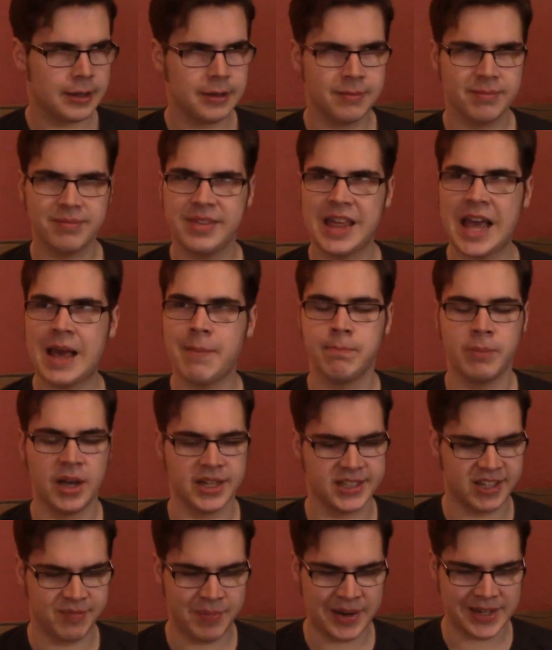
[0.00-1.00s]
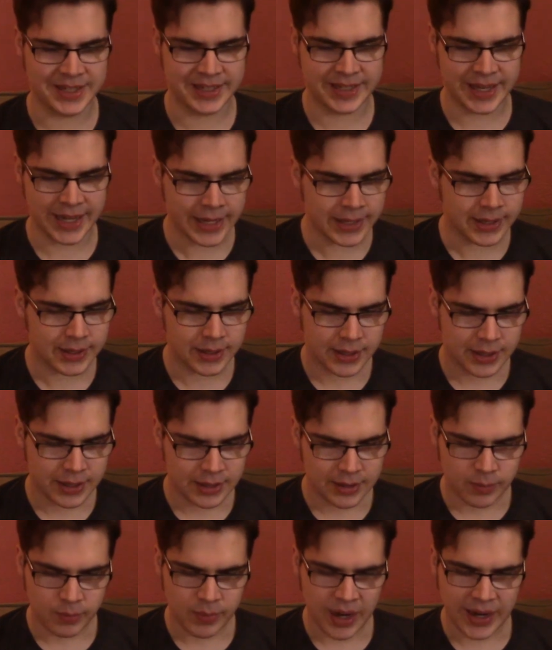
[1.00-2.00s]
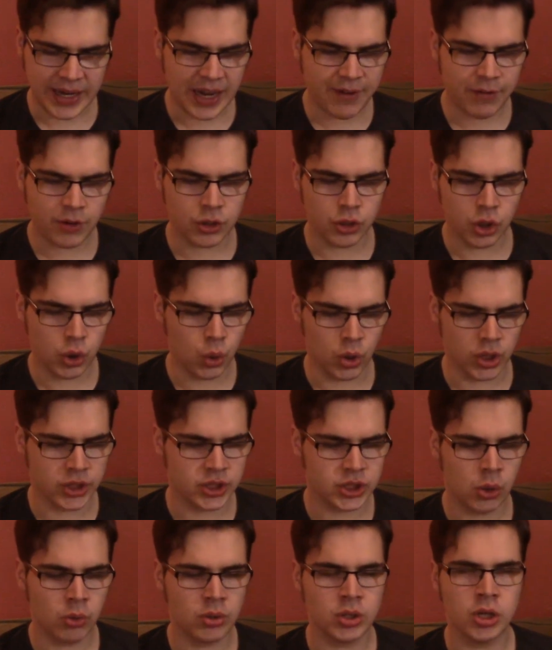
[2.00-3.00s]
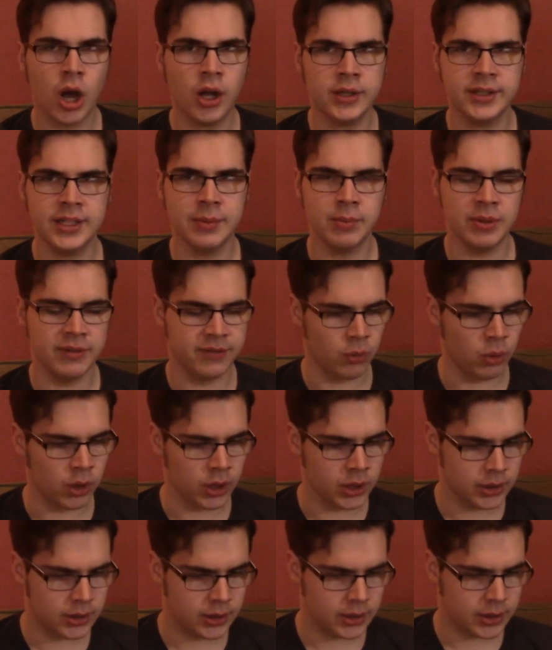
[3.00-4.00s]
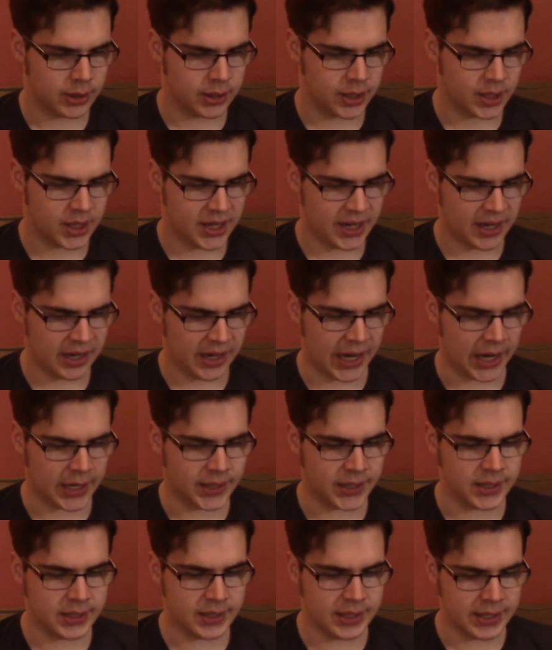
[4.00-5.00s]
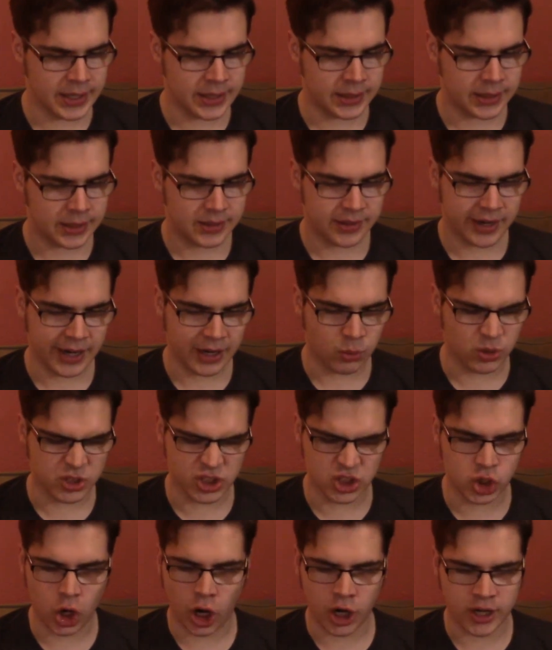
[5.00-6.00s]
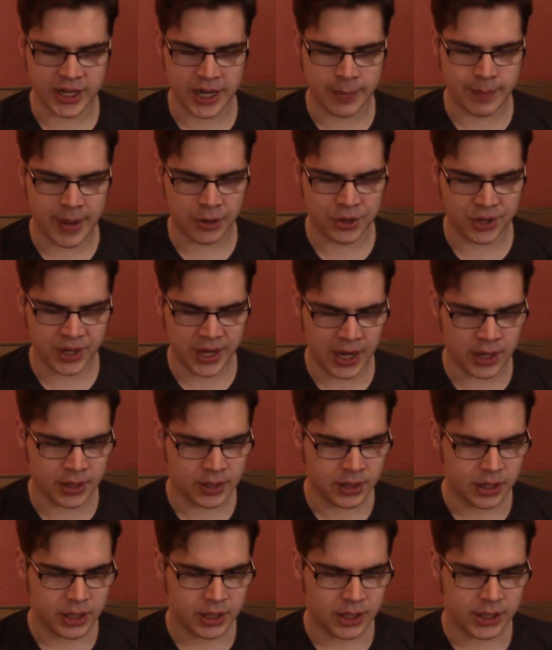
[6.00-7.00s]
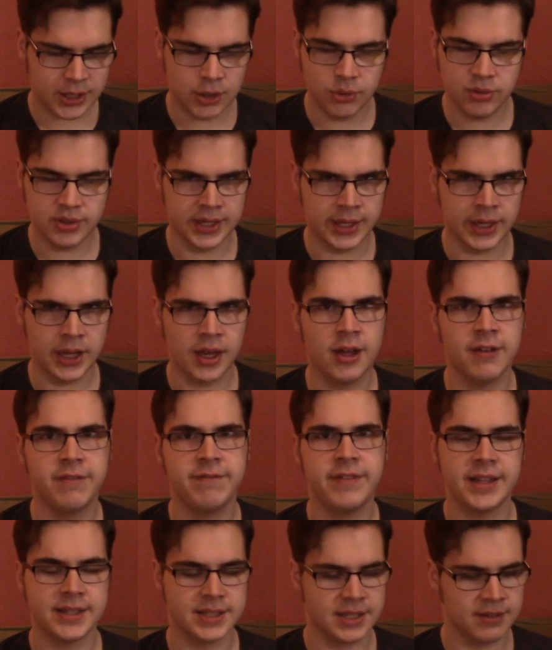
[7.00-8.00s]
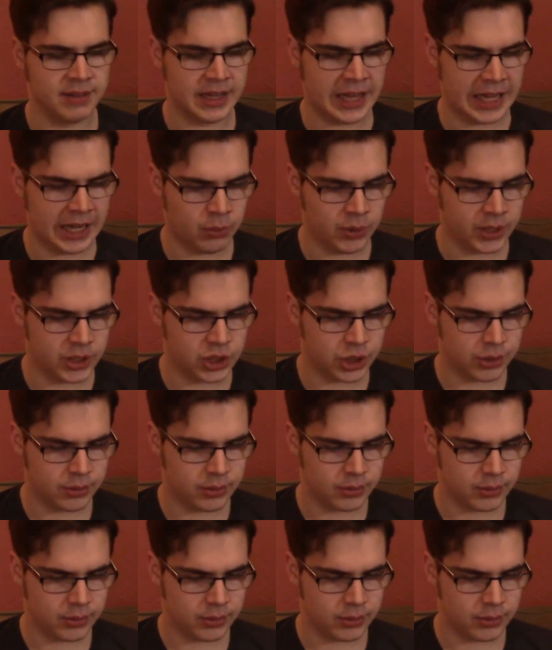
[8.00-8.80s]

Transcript: That must have been Tink. I never knew her so naughty before. And indeed, Tink was darting about again, using offensive language.